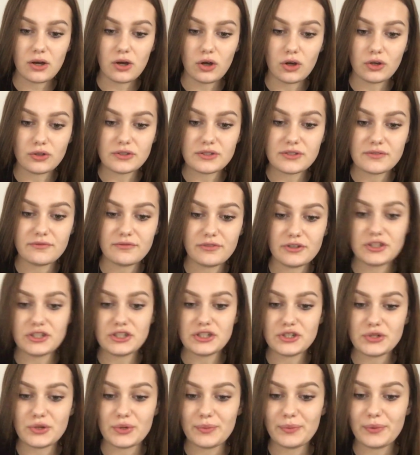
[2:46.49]
on some
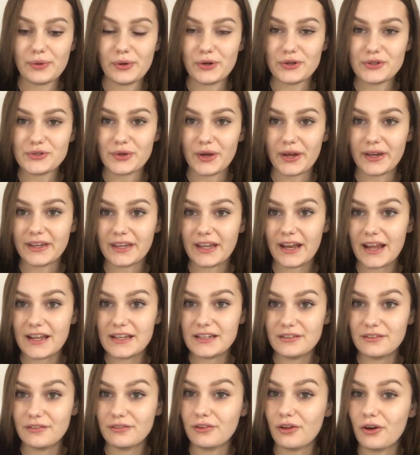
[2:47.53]
footage to import so I can
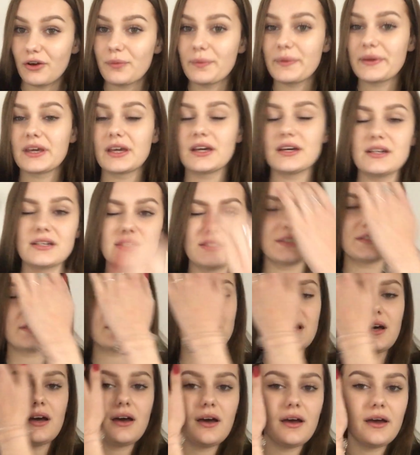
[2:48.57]
edit the vlog because
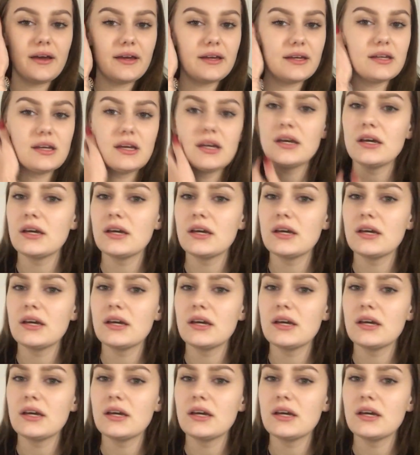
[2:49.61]
I